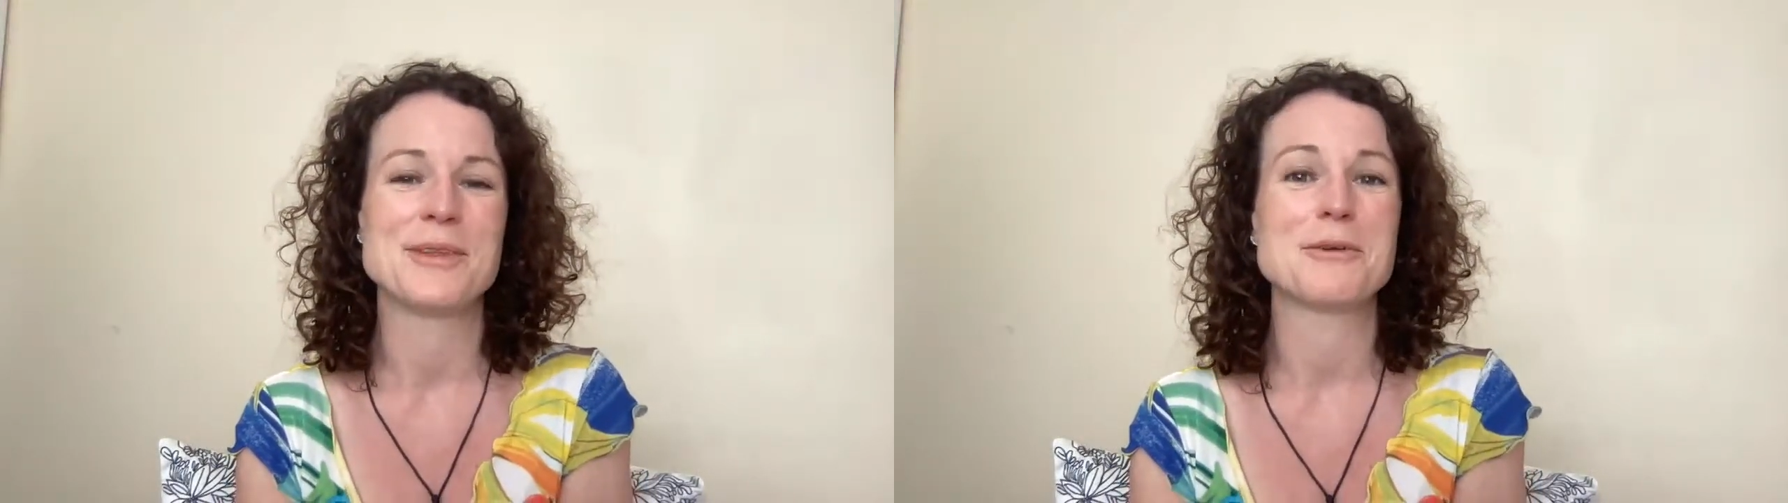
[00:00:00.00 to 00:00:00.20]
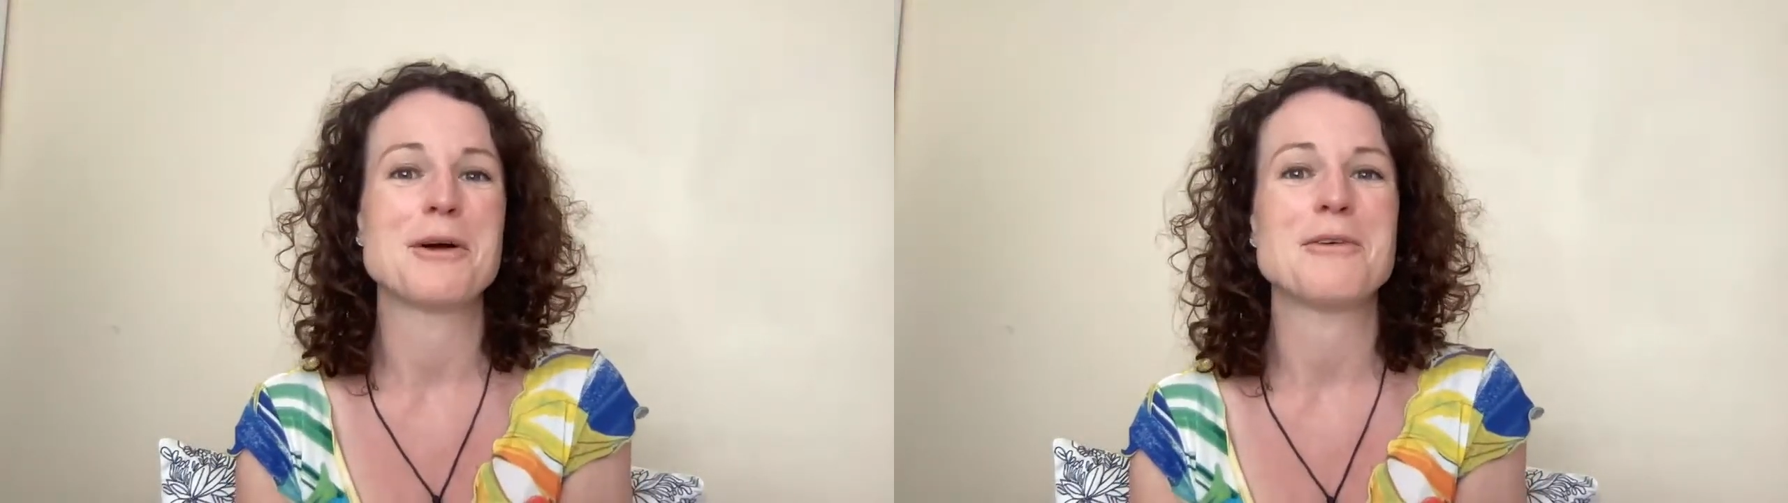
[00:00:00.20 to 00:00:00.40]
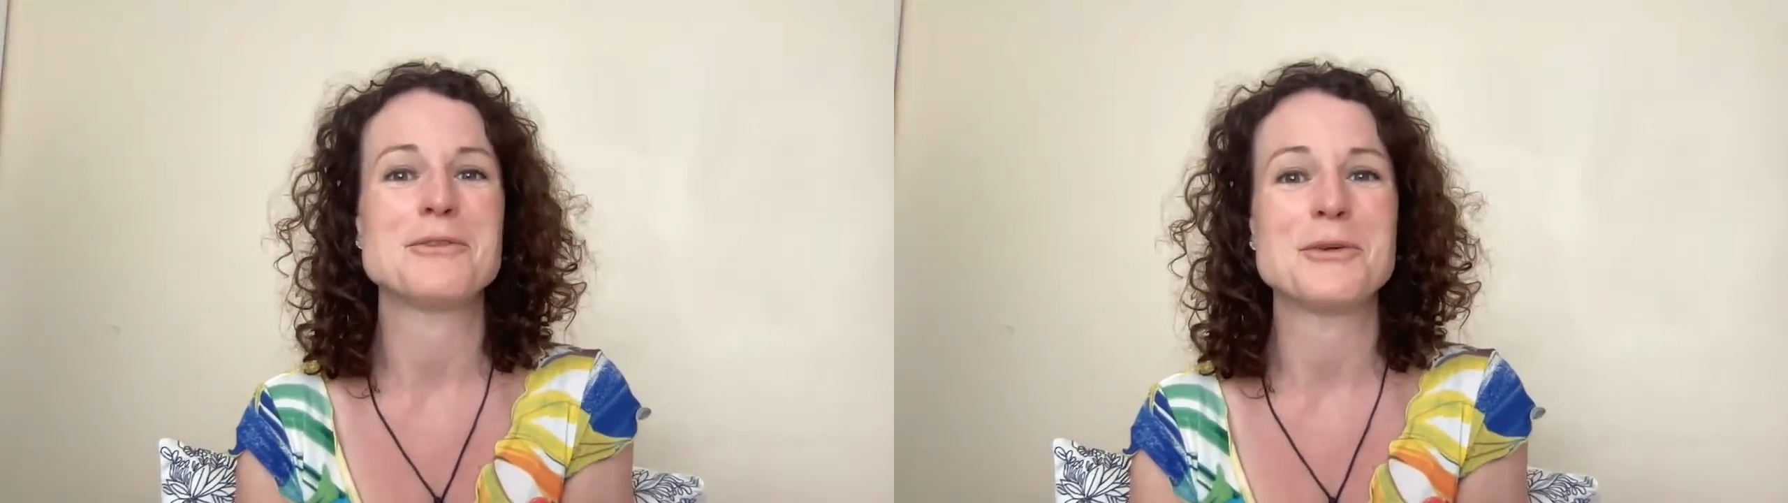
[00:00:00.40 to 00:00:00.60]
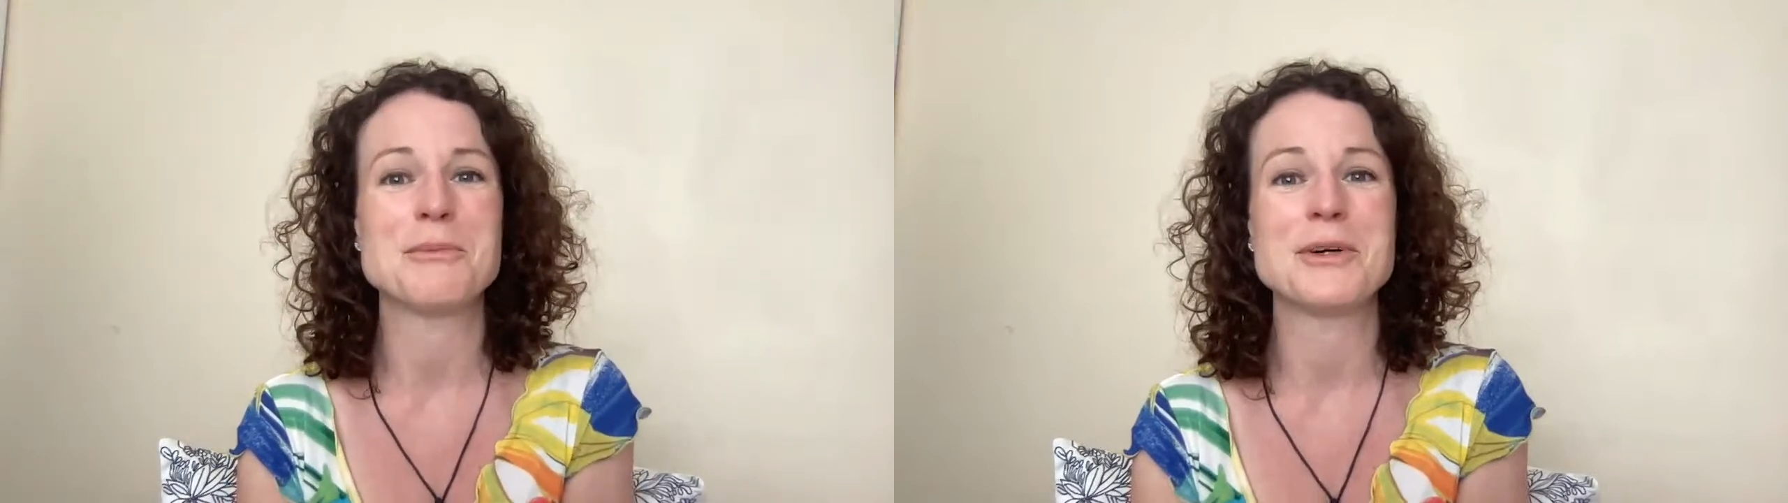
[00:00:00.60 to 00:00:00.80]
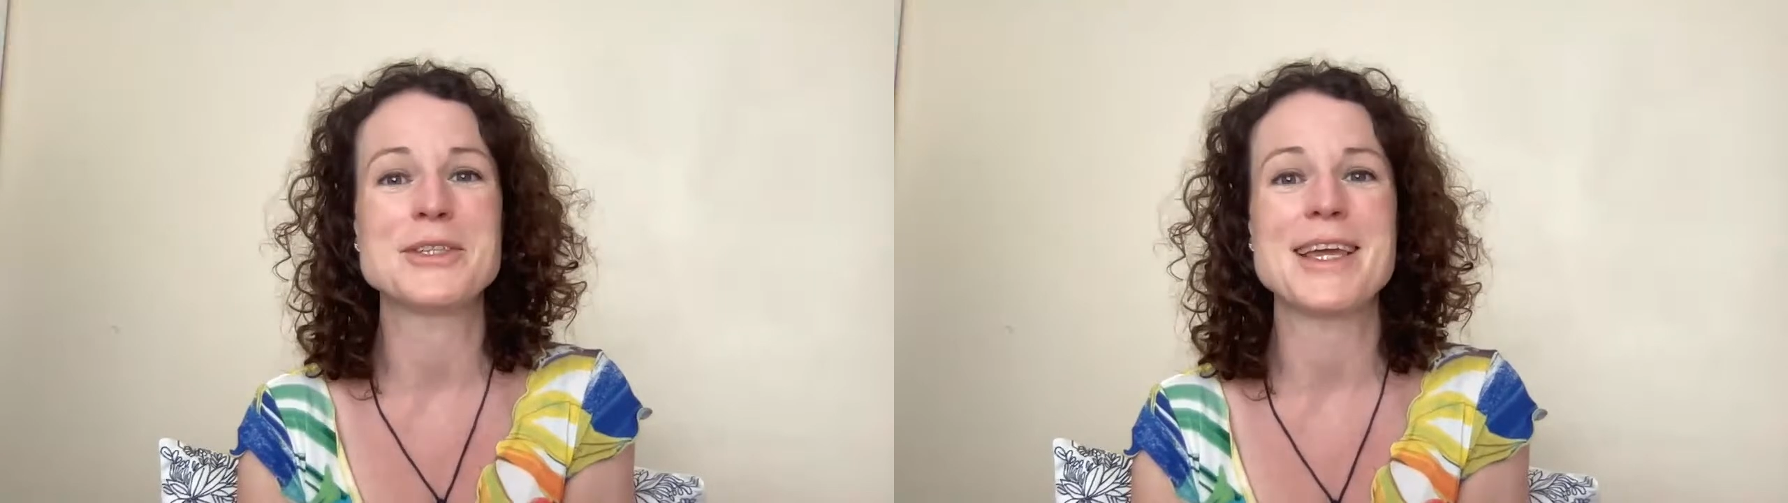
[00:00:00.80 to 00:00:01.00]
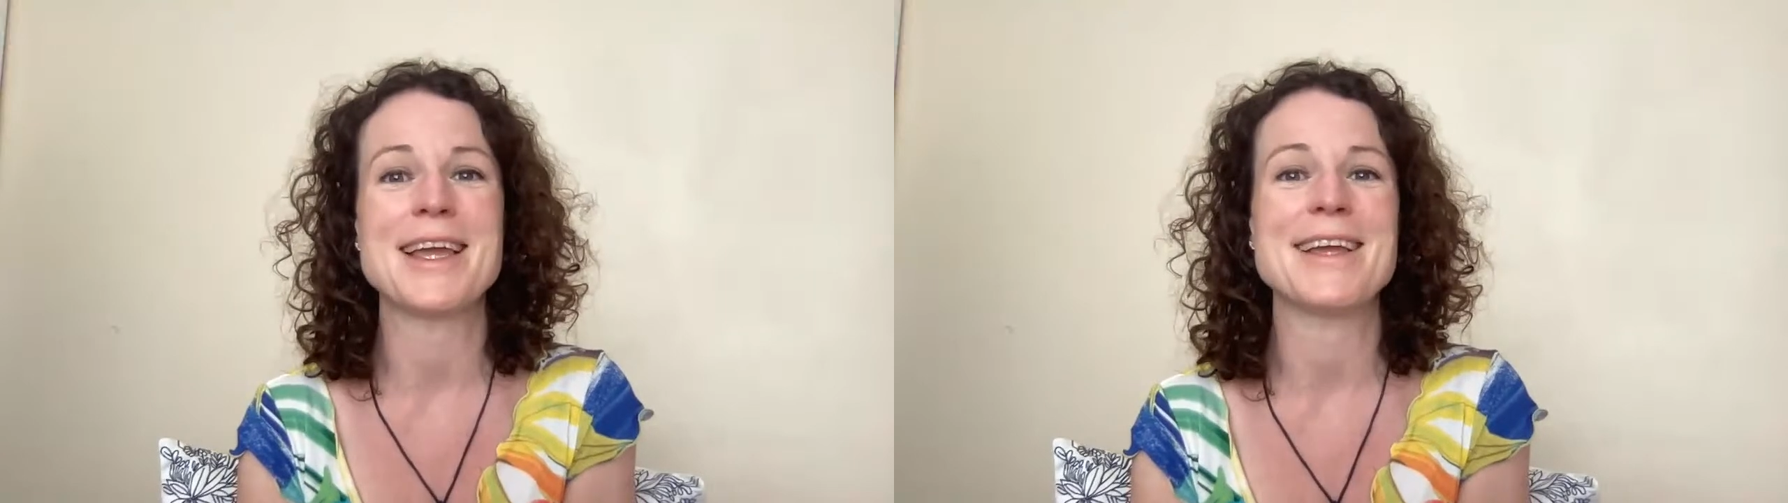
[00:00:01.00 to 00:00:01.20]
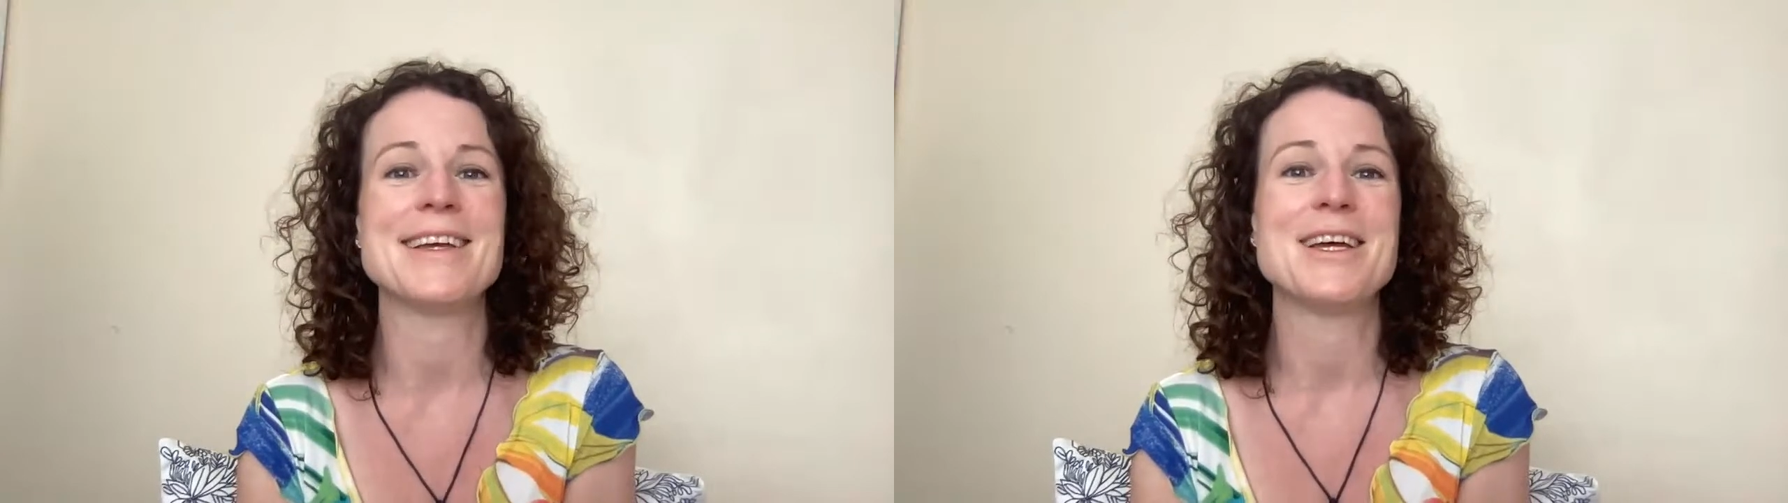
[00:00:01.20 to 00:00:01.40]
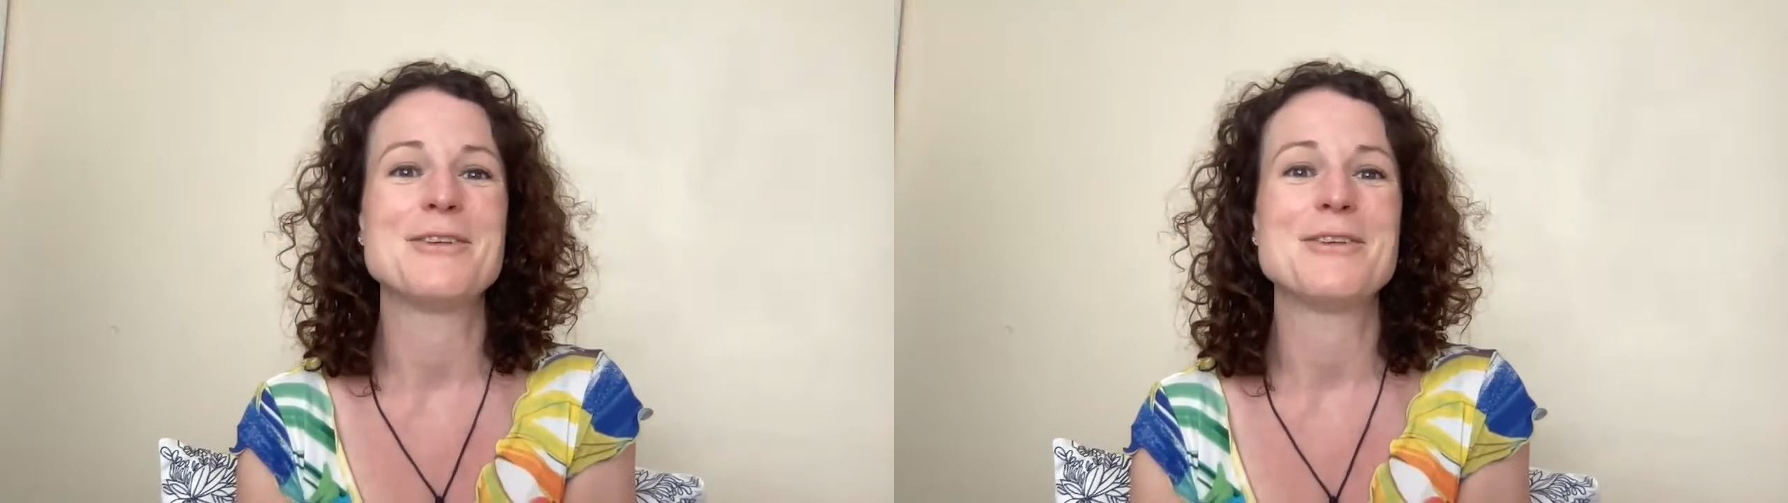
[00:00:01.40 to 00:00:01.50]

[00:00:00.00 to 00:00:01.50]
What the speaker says: Look after your body,